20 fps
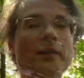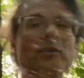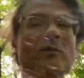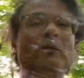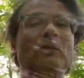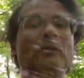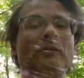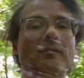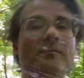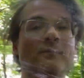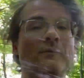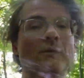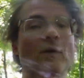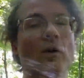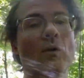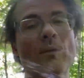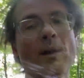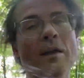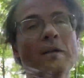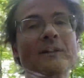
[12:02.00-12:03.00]
you go
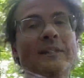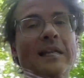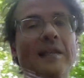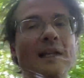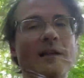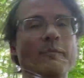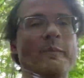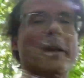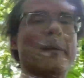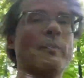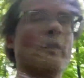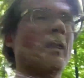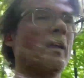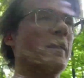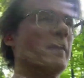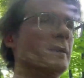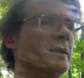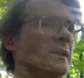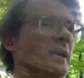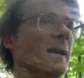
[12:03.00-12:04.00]
around killing people all
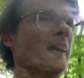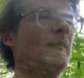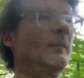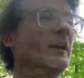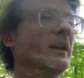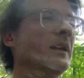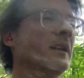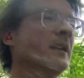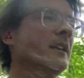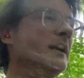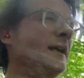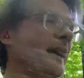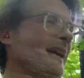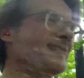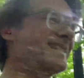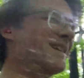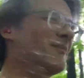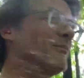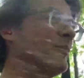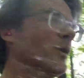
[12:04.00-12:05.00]
the time, at
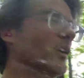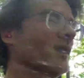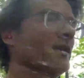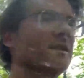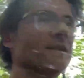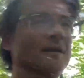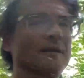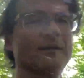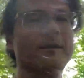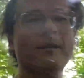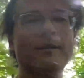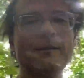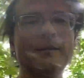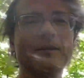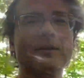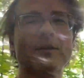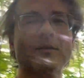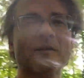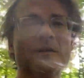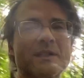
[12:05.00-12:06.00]
some point
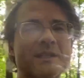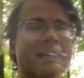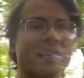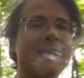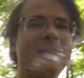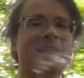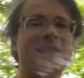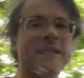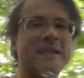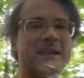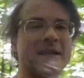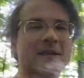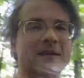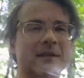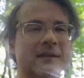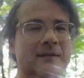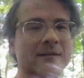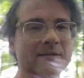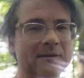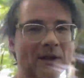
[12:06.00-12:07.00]
your psyche,
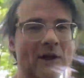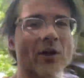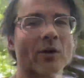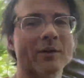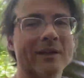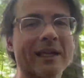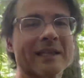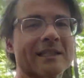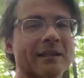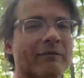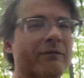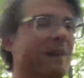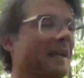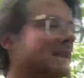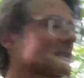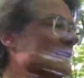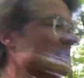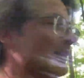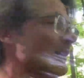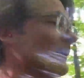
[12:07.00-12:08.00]
you know, gets
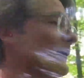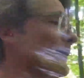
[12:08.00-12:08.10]
affected.